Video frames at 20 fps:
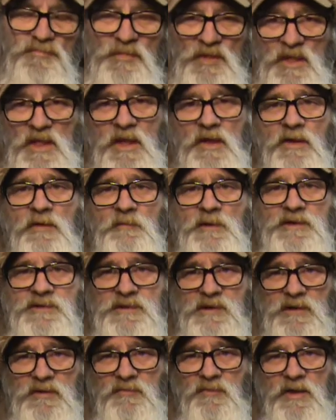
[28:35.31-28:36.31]
Now, am I
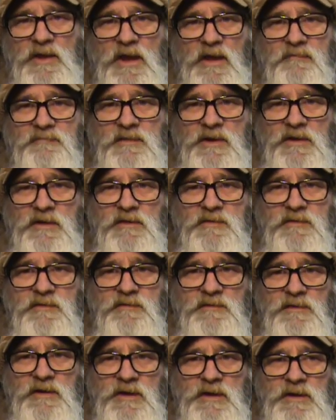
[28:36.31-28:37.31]
saying what I've done
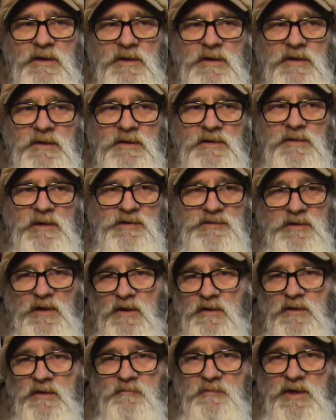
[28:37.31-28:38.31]
is
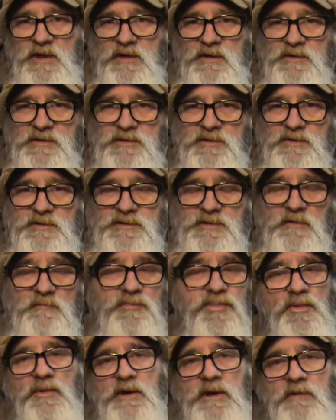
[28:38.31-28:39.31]
not going to be an issue at some
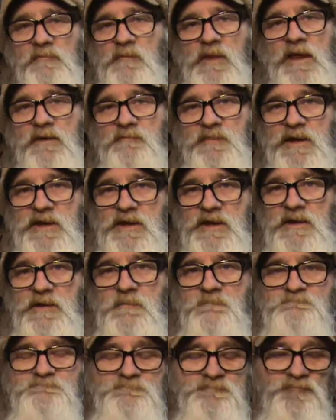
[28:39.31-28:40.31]
point? It may be.
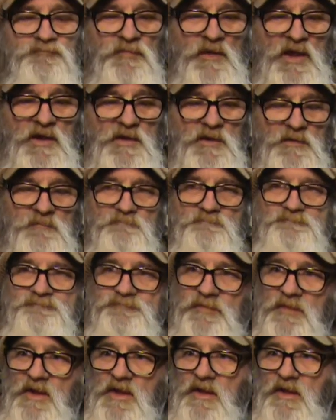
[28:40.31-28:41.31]

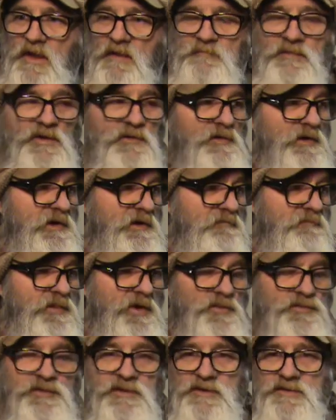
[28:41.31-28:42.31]
I've been running
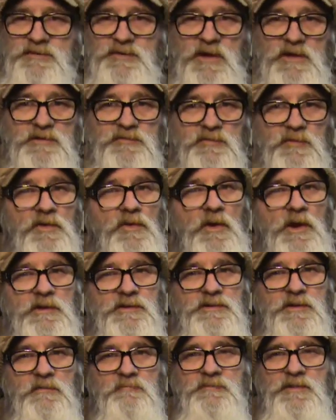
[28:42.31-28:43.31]
both these things for quite
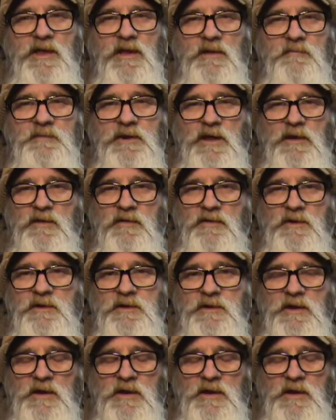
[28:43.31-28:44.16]
some time now,